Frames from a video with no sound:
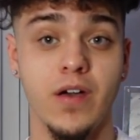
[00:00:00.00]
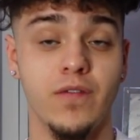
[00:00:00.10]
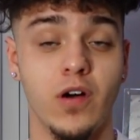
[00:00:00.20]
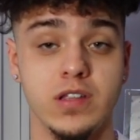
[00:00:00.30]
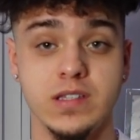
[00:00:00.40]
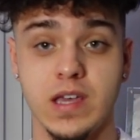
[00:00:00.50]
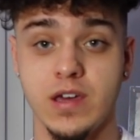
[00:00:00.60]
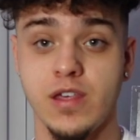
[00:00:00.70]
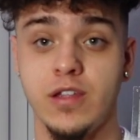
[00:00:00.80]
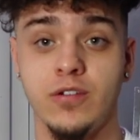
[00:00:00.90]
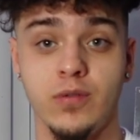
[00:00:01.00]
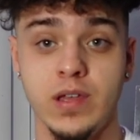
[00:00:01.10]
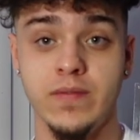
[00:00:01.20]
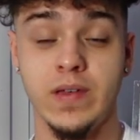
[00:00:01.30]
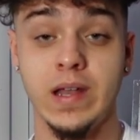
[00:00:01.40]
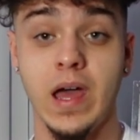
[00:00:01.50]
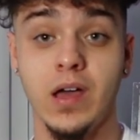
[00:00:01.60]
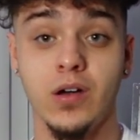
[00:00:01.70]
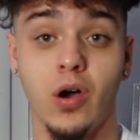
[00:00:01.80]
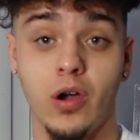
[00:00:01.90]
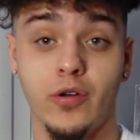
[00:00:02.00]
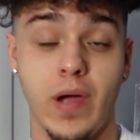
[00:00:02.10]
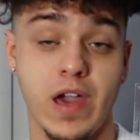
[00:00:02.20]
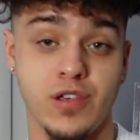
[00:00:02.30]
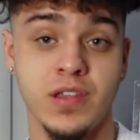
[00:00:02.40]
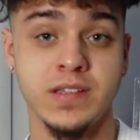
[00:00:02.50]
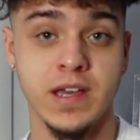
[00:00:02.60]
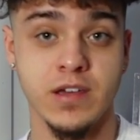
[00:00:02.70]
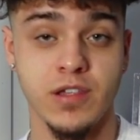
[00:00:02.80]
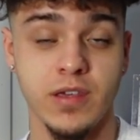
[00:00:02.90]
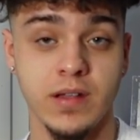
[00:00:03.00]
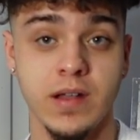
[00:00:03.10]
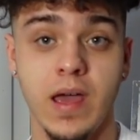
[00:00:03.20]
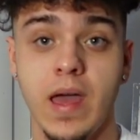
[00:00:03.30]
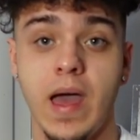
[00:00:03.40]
fall detection, or even car crash detection,